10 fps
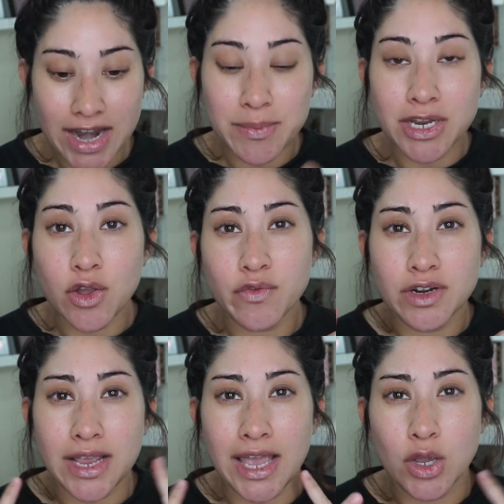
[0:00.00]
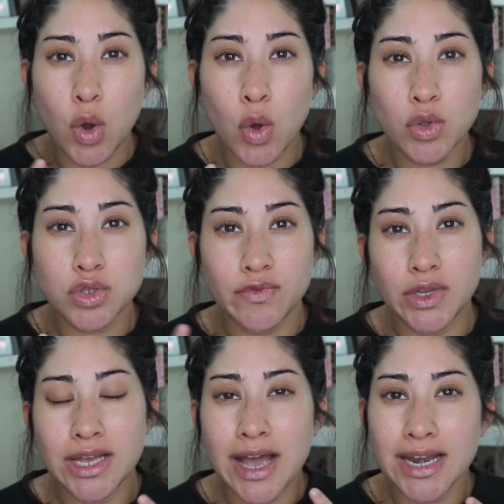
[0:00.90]
and I'm getting over a cold, so if
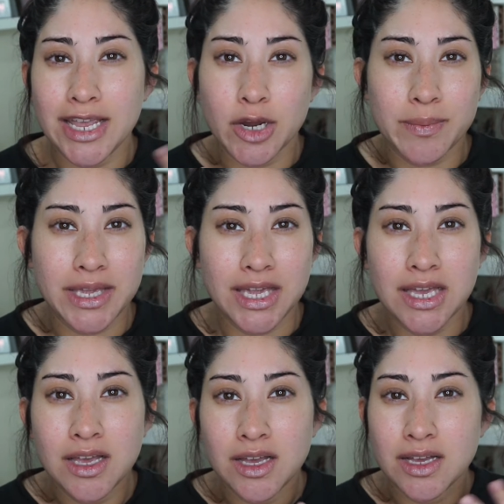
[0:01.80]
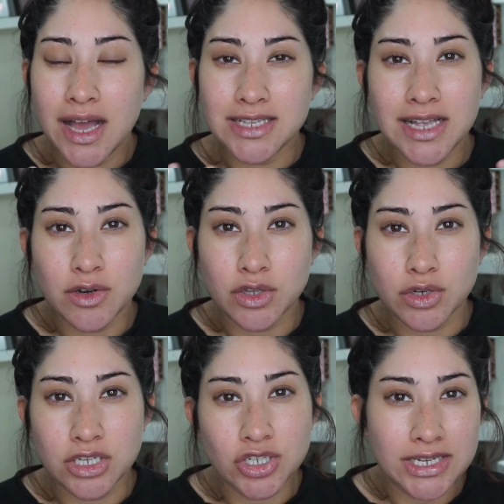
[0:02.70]
you can kind of hear me, I sound a
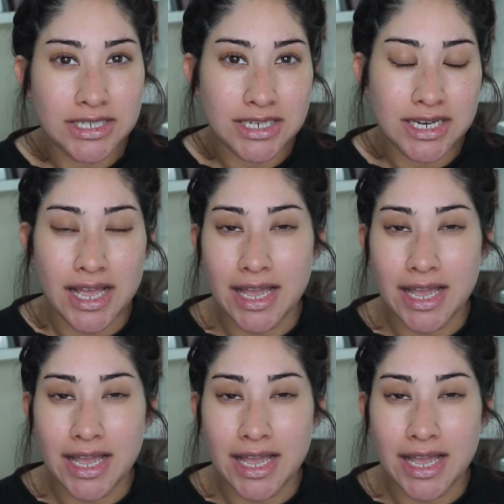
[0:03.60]
little congested.